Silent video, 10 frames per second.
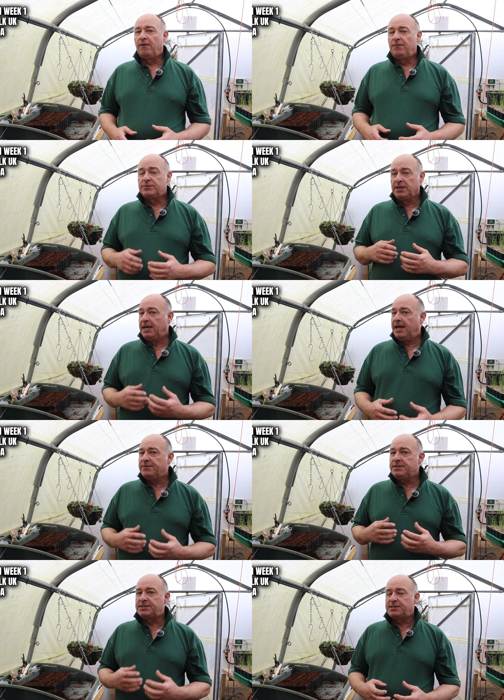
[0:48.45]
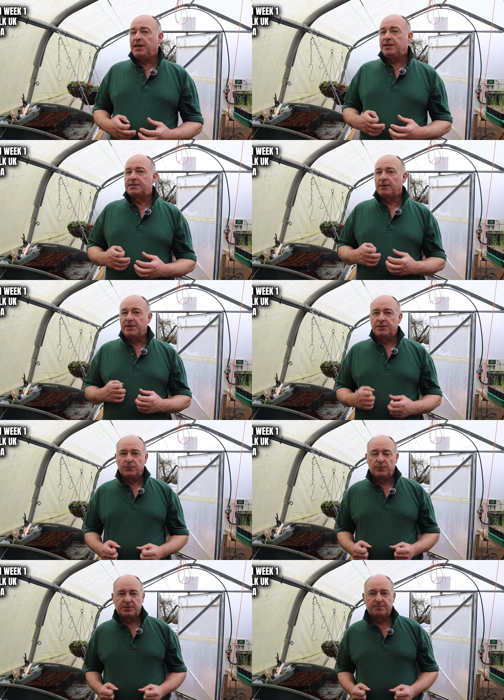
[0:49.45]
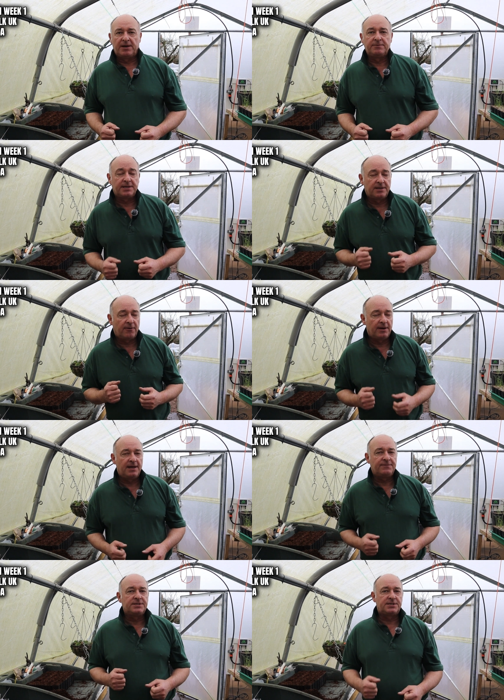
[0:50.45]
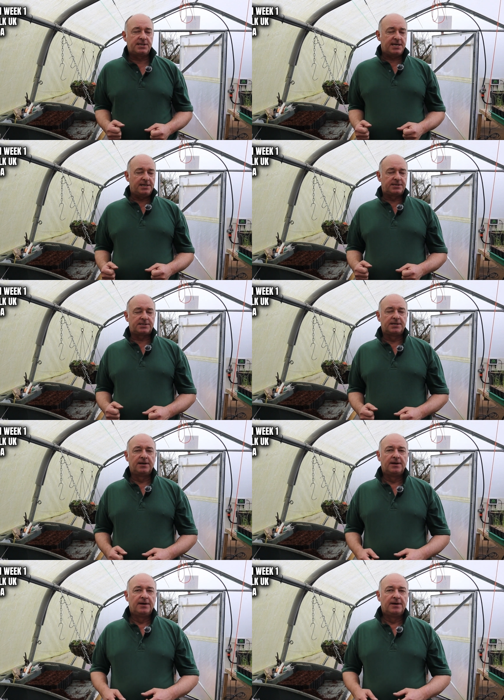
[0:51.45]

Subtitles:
of those 11 seeds that we talked about in our 11 seeds